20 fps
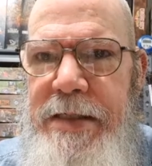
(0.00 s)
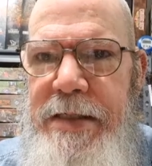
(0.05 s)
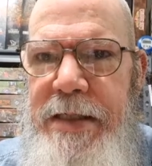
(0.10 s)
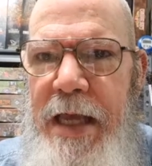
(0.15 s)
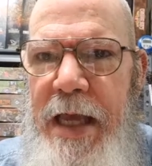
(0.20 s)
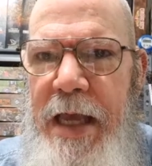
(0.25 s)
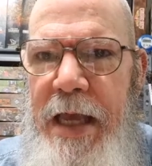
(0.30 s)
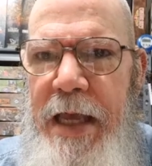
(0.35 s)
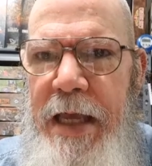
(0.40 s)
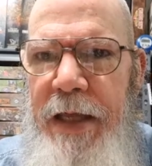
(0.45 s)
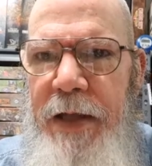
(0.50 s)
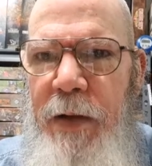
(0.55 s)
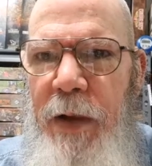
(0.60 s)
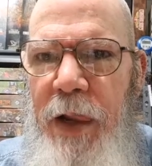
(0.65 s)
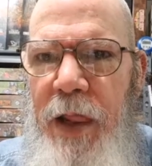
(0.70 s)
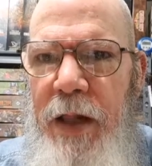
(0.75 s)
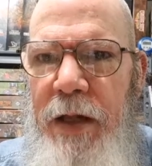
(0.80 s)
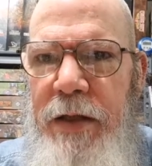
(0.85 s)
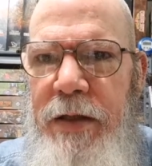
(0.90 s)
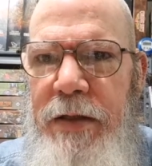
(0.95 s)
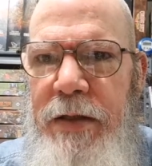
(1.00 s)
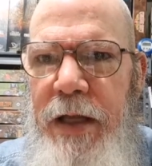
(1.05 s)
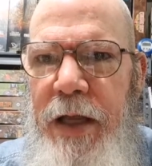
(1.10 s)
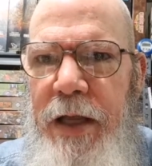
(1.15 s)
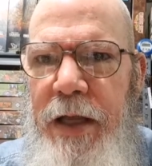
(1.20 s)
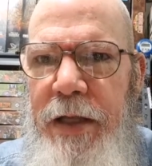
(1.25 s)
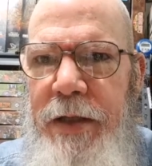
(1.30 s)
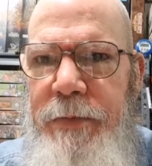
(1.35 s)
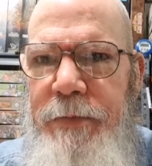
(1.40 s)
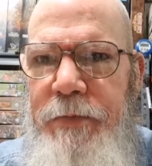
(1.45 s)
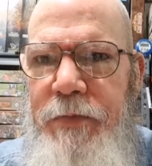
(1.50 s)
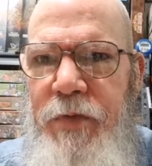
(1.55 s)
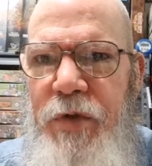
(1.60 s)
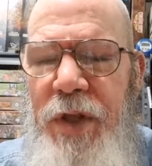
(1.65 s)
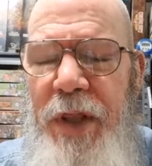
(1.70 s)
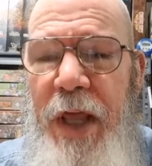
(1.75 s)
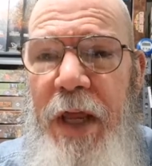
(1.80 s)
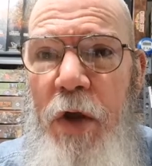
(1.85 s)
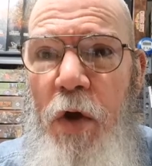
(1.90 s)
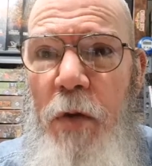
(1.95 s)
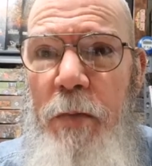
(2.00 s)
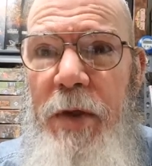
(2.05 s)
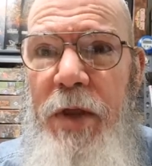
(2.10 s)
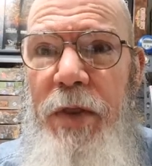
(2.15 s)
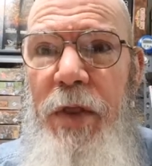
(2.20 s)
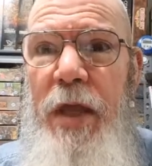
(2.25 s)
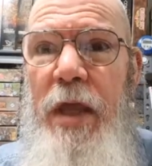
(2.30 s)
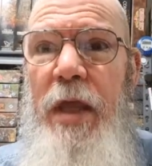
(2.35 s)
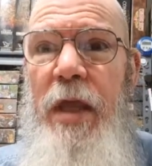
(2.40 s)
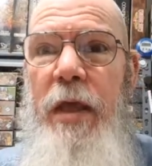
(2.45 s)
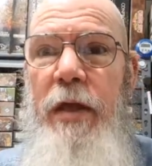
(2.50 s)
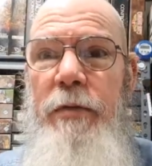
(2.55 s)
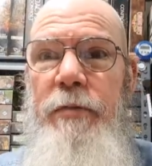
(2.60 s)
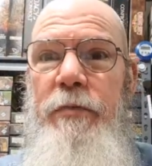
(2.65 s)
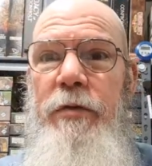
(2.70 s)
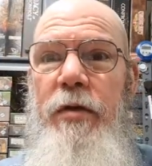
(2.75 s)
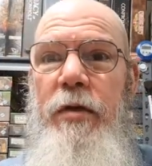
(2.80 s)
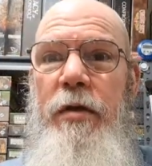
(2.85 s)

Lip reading: Yeah. So that got me thinking.